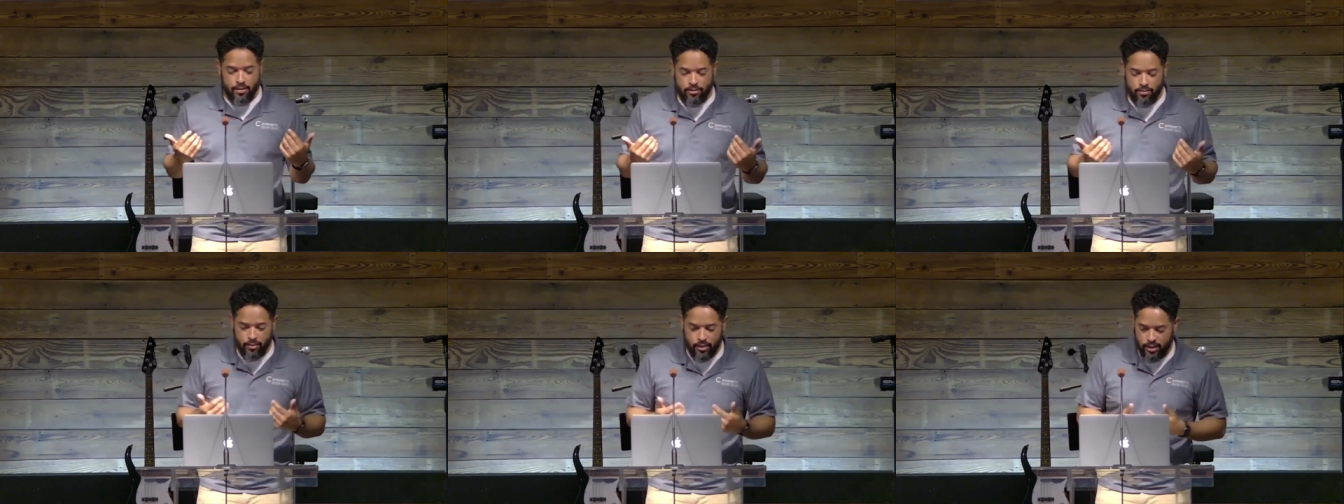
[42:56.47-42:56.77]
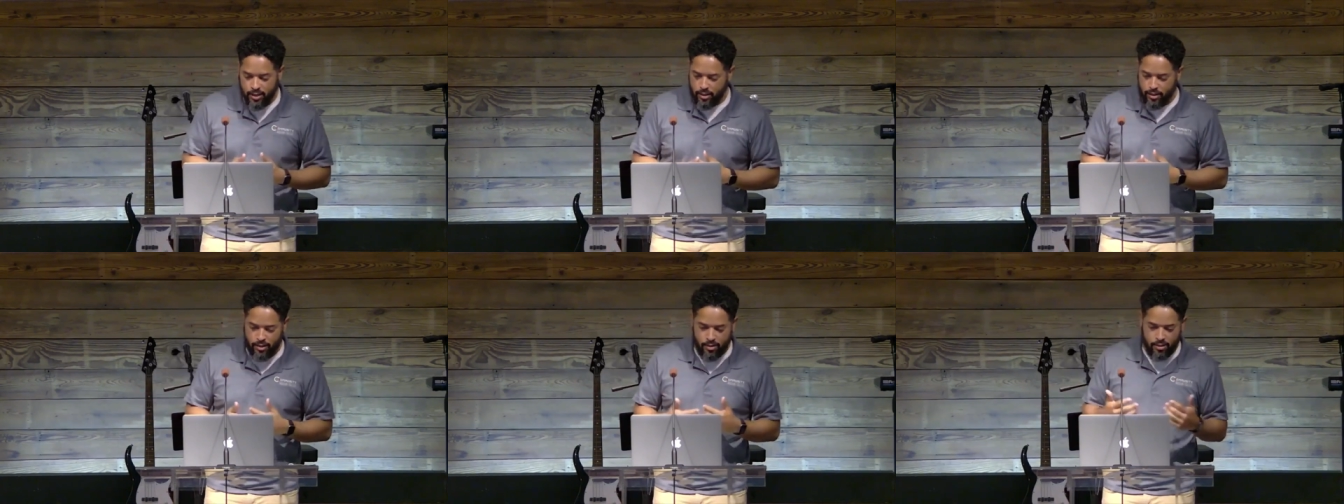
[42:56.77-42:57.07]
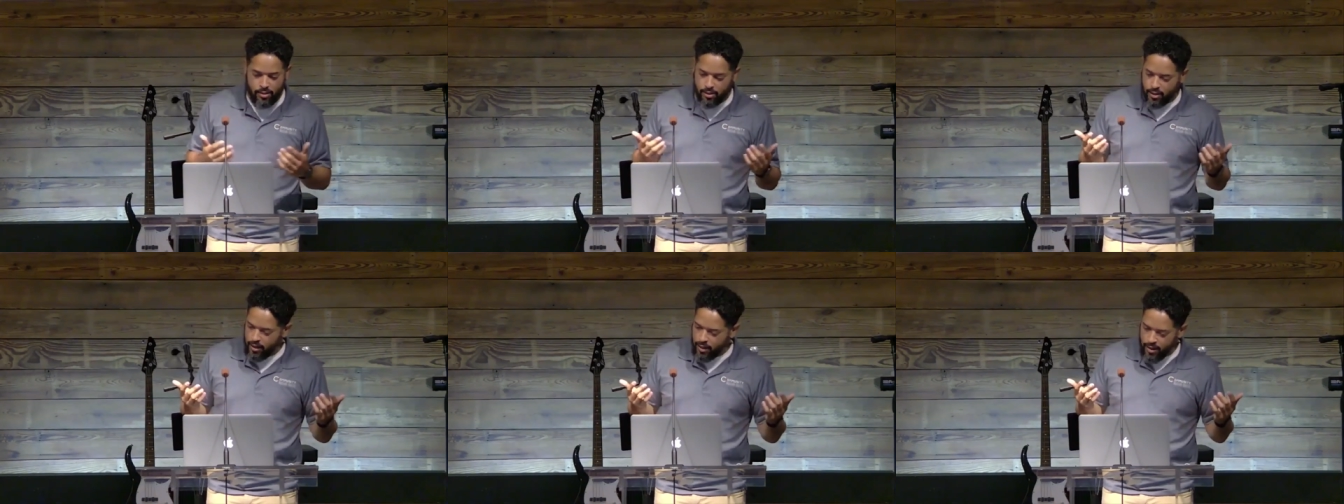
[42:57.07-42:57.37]
This is,
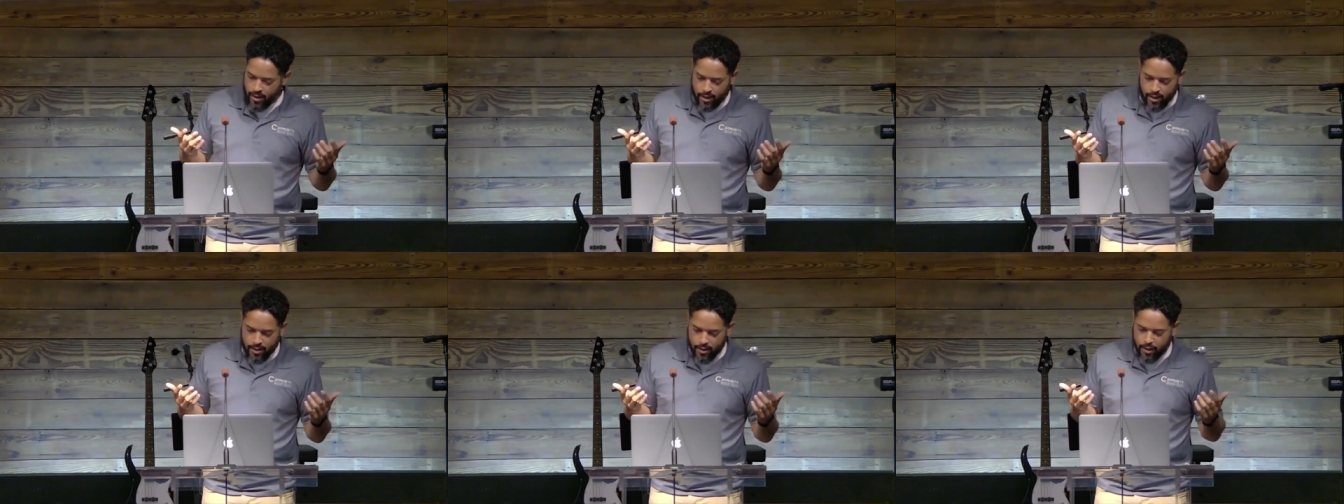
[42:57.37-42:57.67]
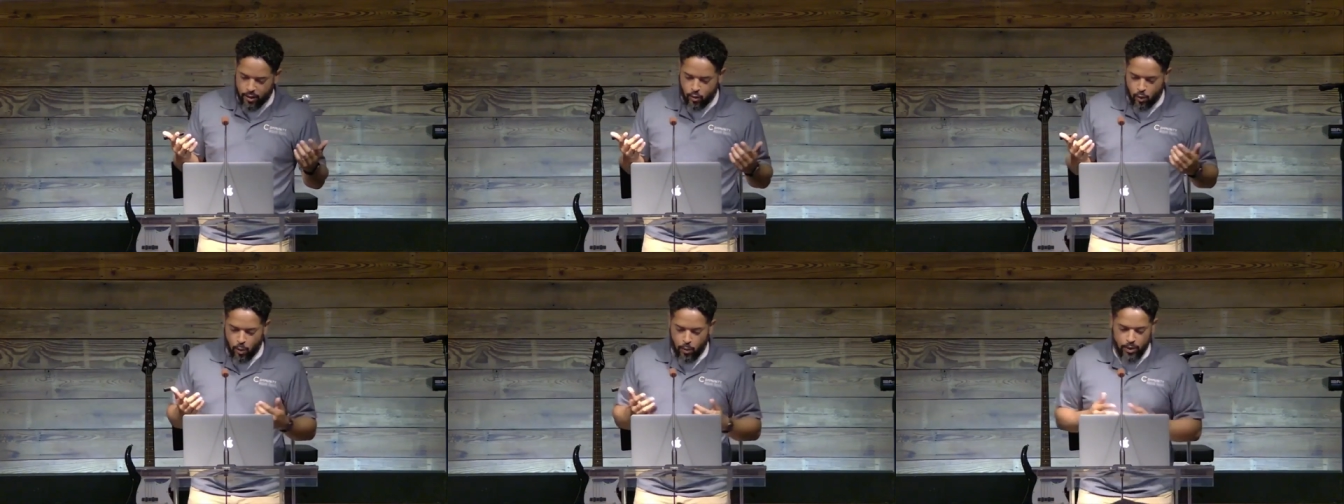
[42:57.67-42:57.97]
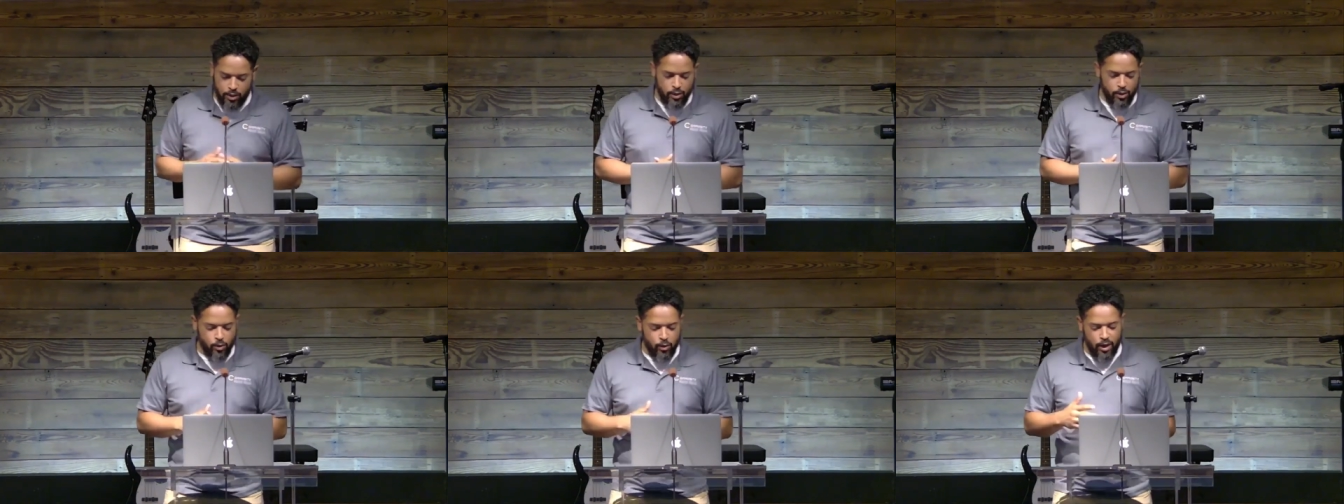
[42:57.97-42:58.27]
this is what we
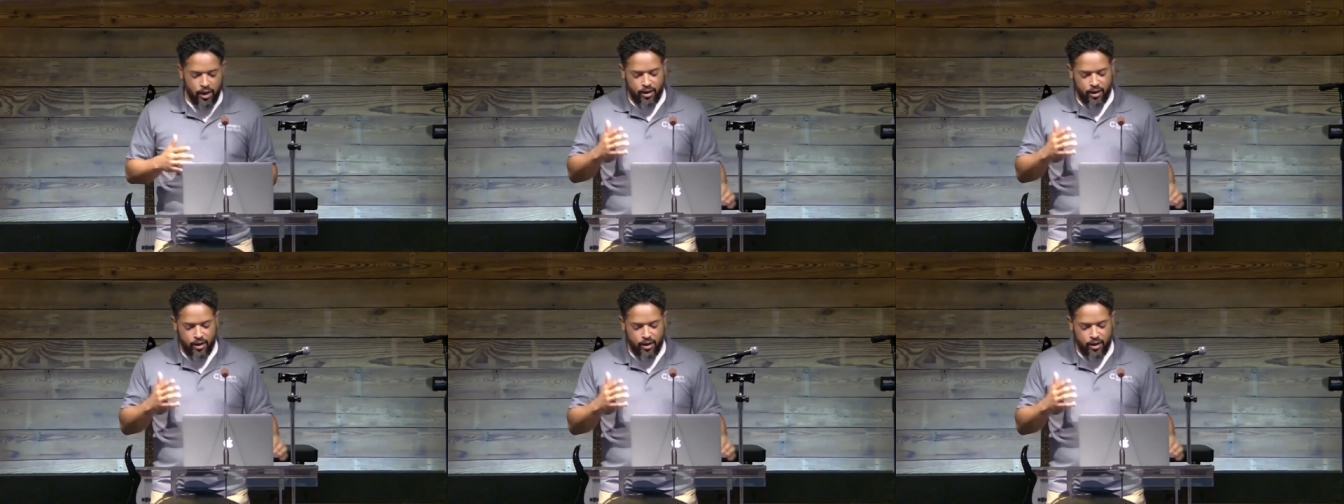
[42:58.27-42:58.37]
do, right?